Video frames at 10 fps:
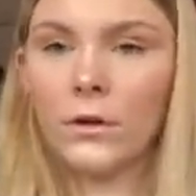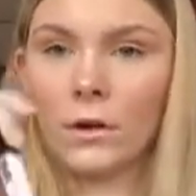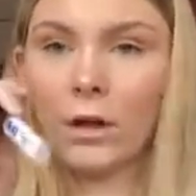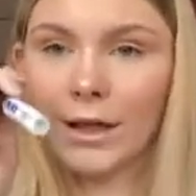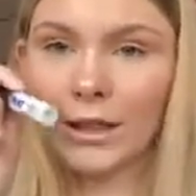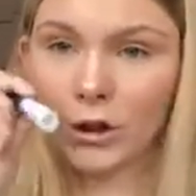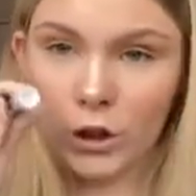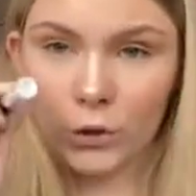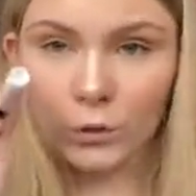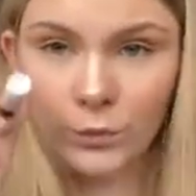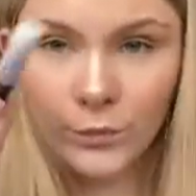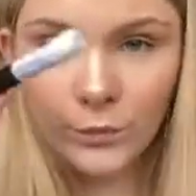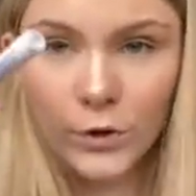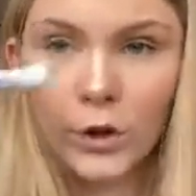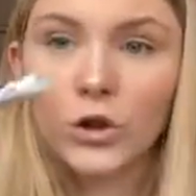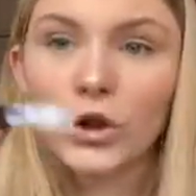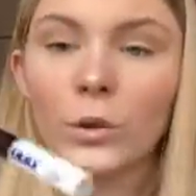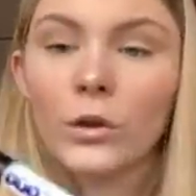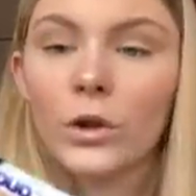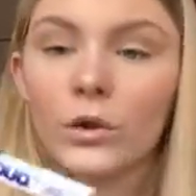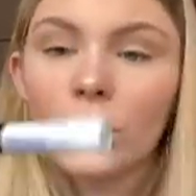Eyelash glue. Duo glue.